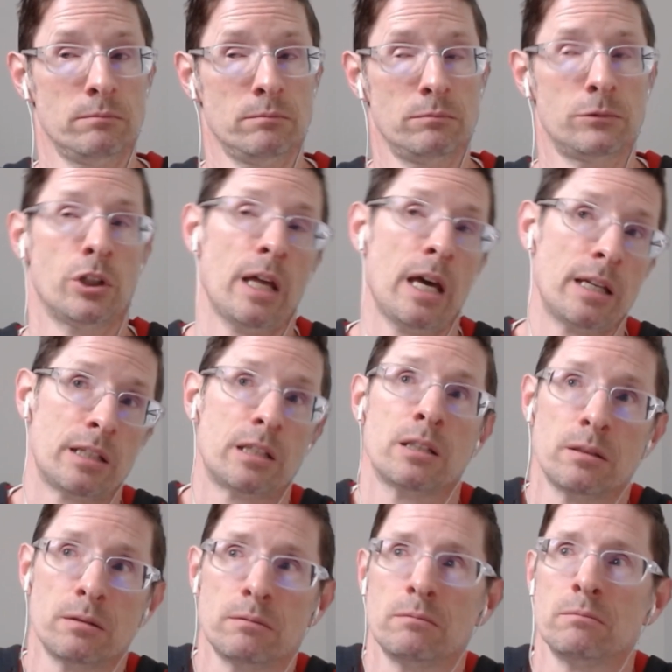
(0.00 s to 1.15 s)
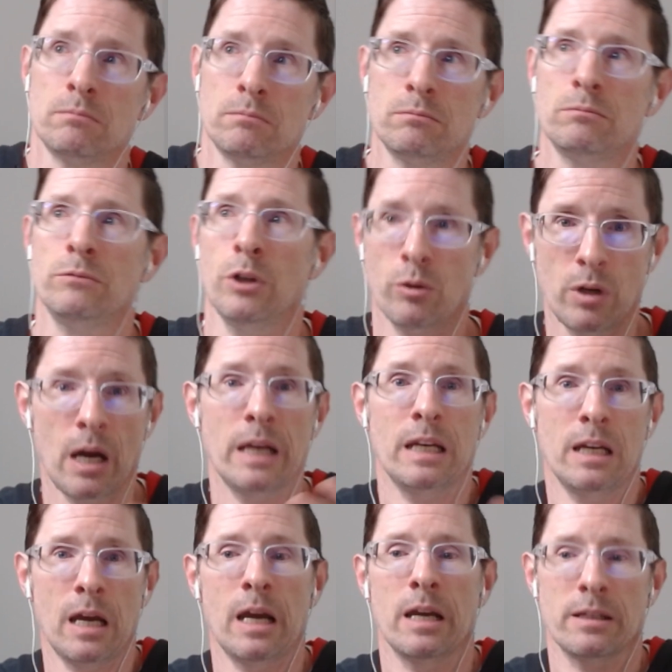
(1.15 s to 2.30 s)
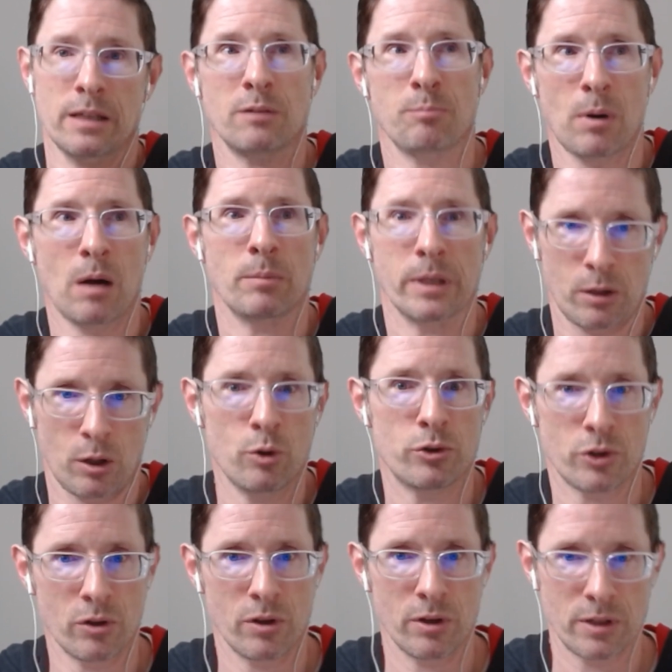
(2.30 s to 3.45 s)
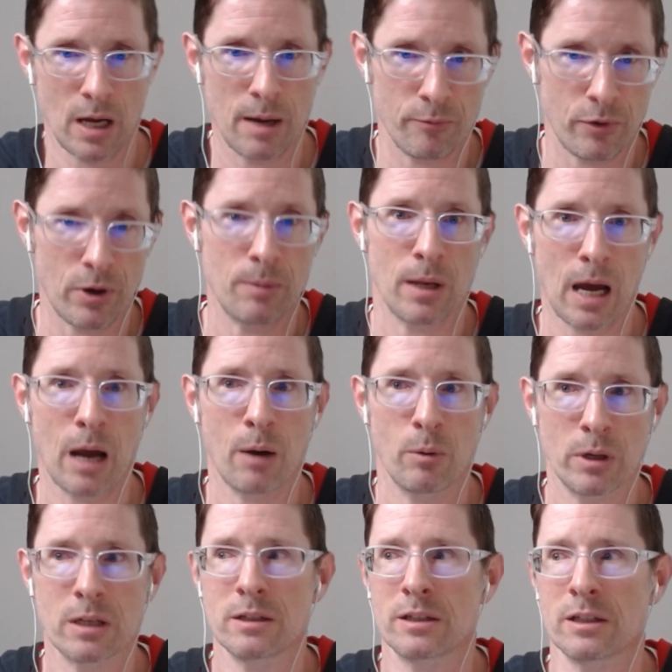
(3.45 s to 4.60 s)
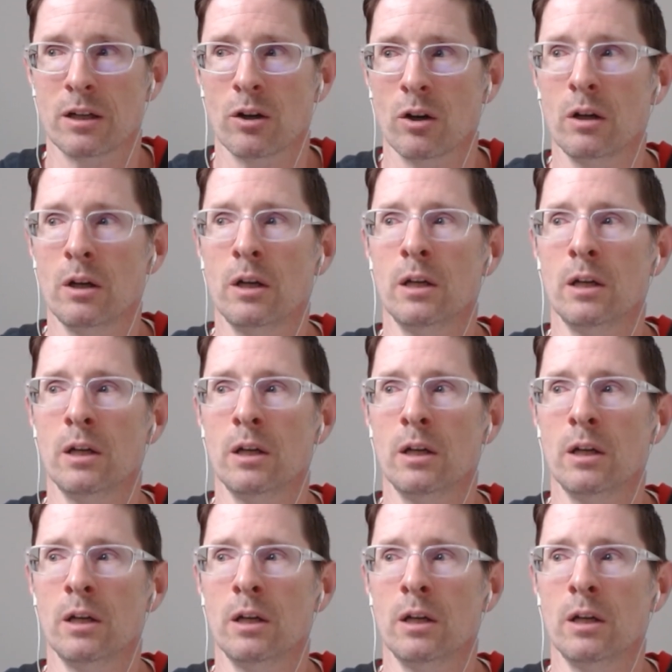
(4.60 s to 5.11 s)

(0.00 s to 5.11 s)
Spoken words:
So that's 90 days. That's probably closer to the time frame that I would consider